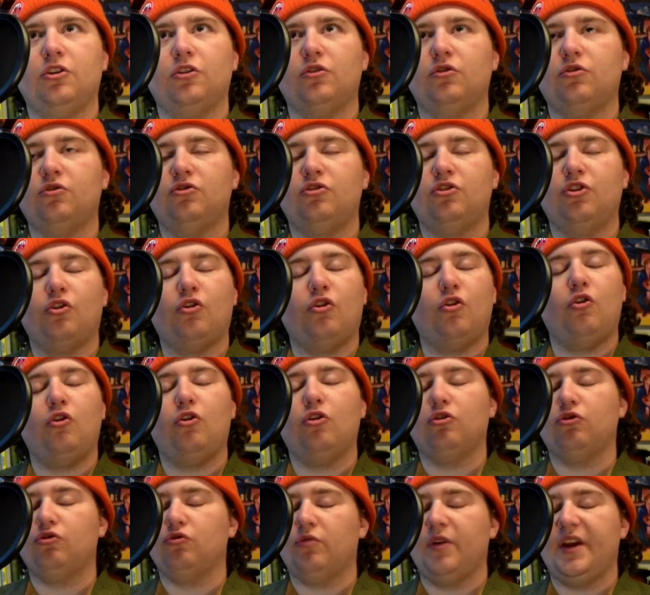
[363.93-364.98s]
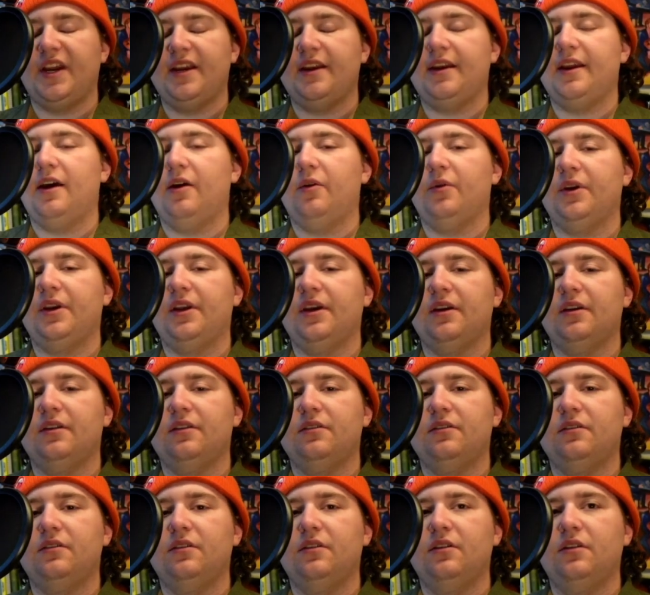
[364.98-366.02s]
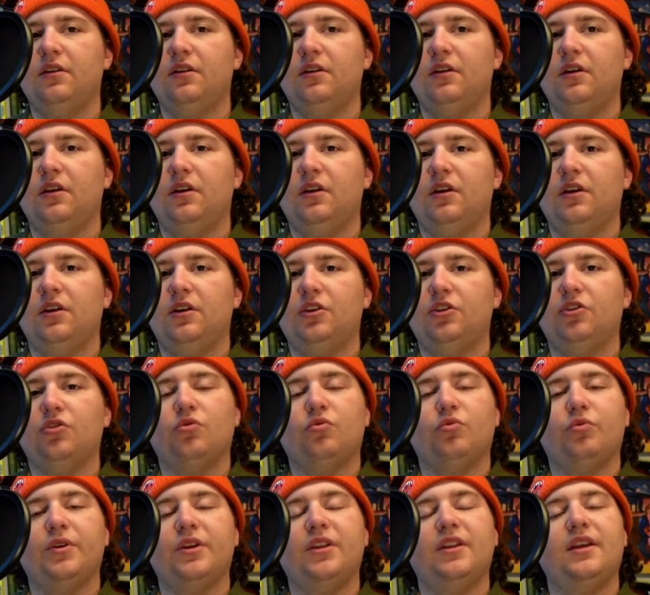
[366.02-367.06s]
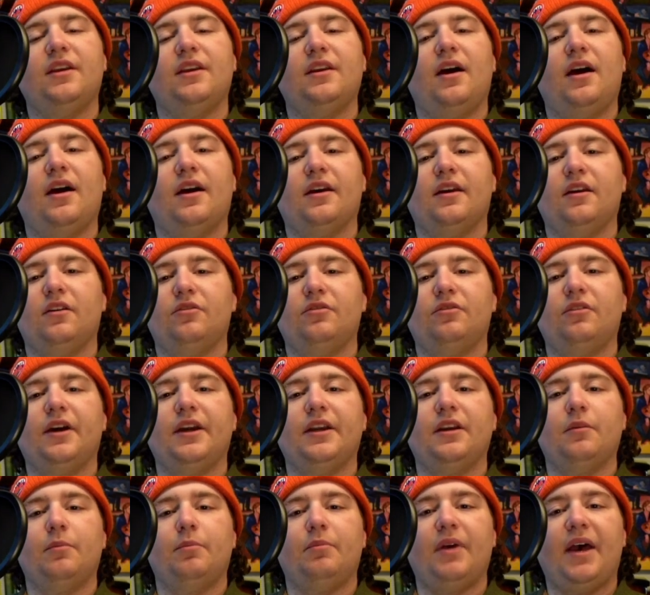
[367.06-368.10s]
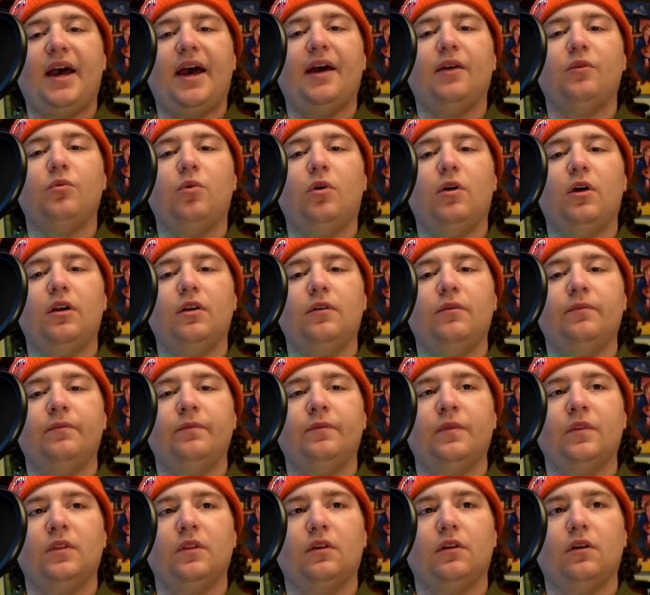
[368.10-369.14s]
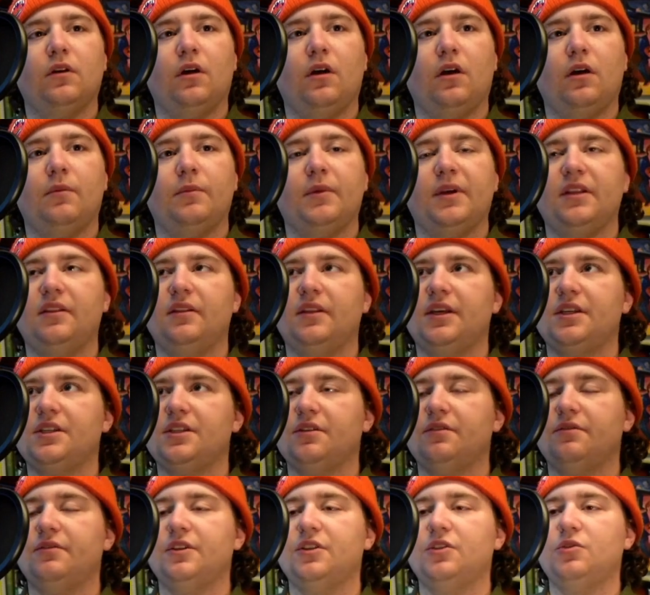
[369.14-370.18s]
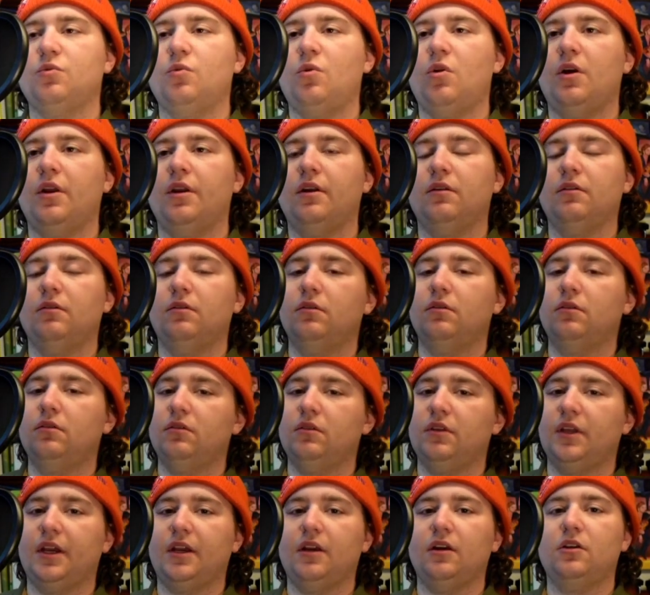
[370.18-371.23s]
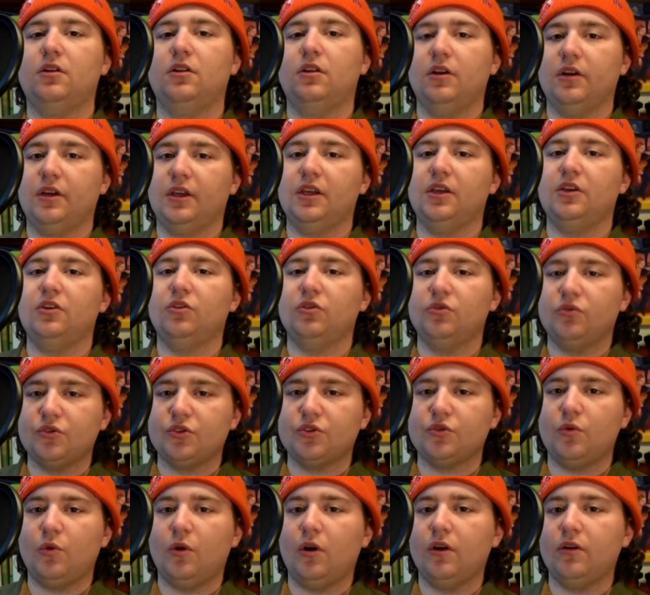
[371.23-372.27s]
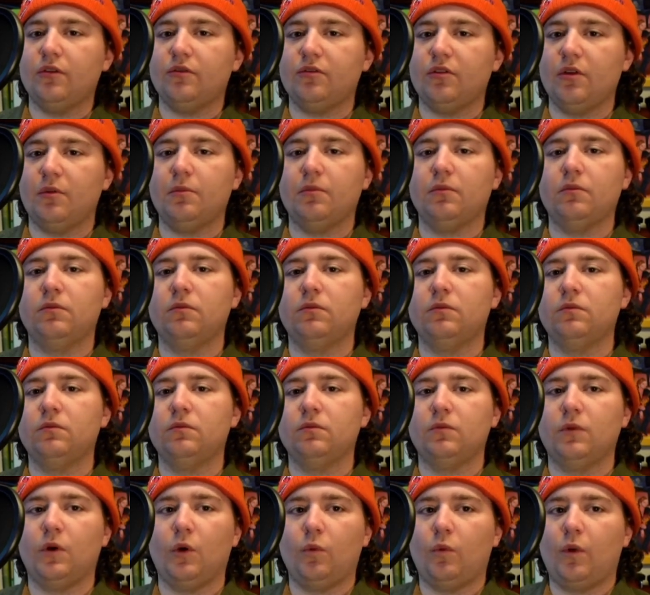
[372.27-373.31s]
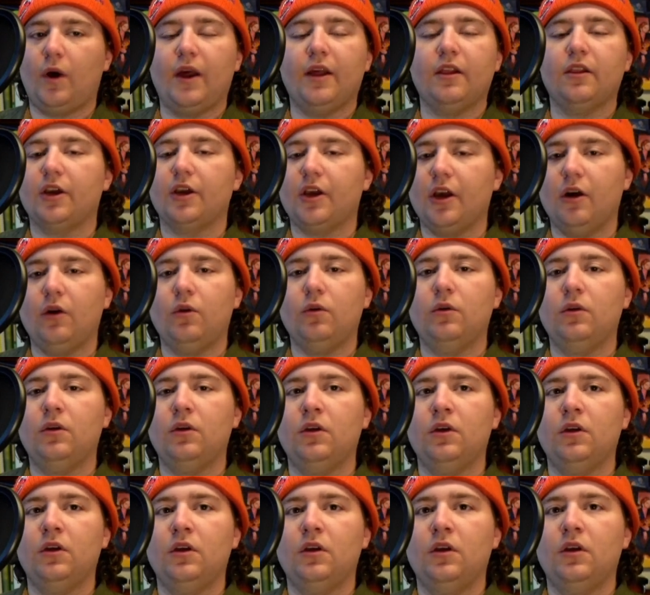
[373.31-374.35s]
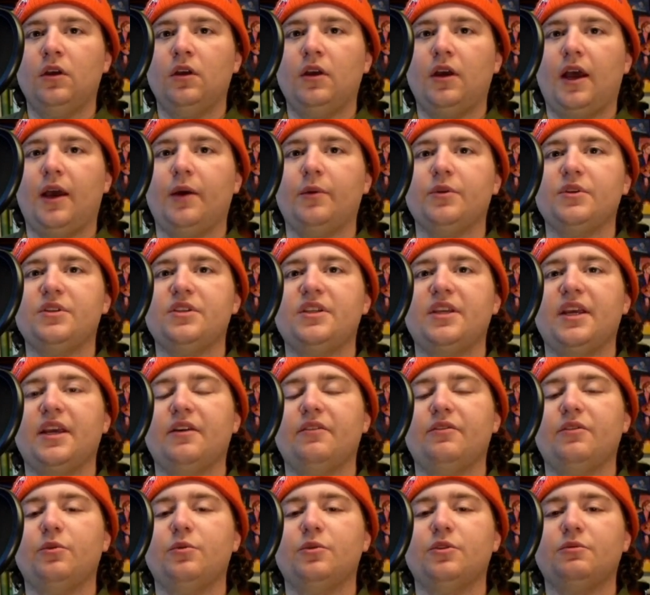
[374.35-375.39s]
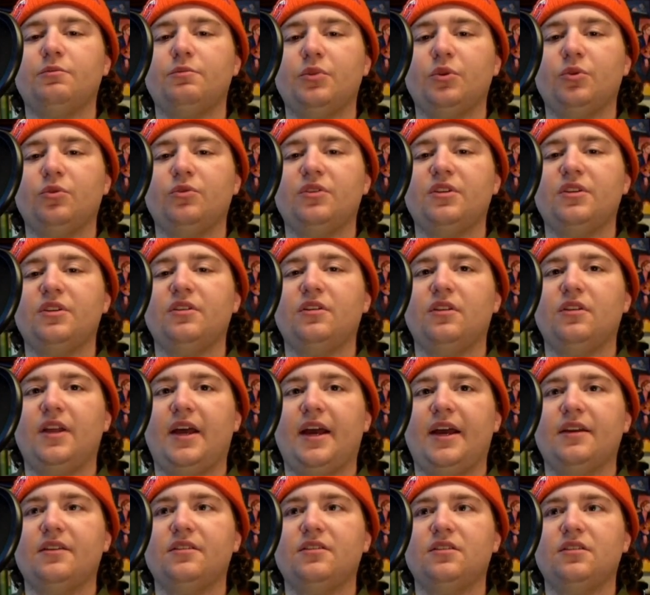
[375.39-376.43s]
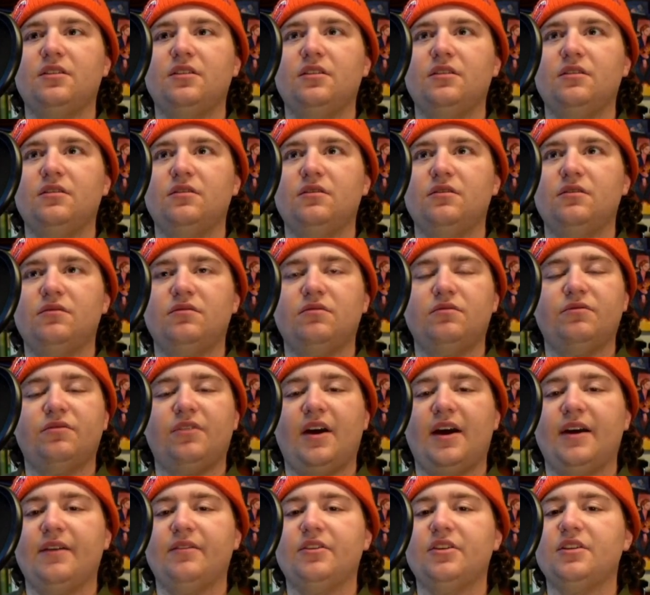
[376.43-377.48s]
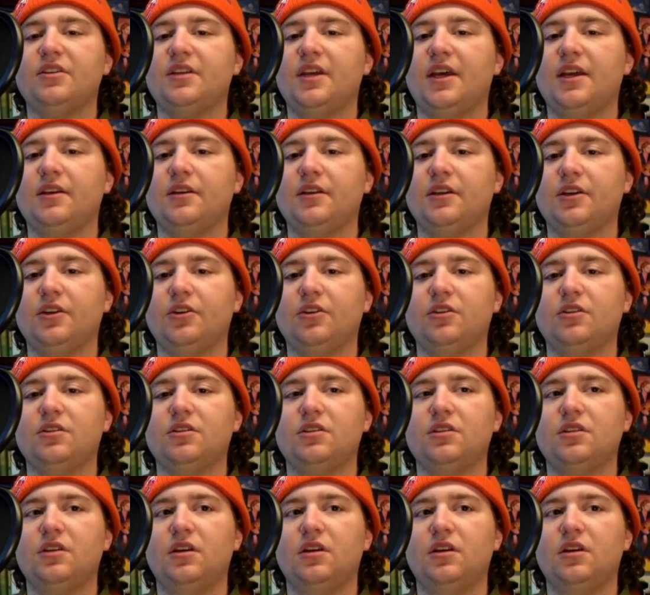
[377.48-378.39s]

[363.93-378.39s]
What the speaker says: They're all great nowadays. You're really not going to find a bad one, unless if it's one like a clunky used one from a while ago. I would say if it was built in the last 5 to 10 years,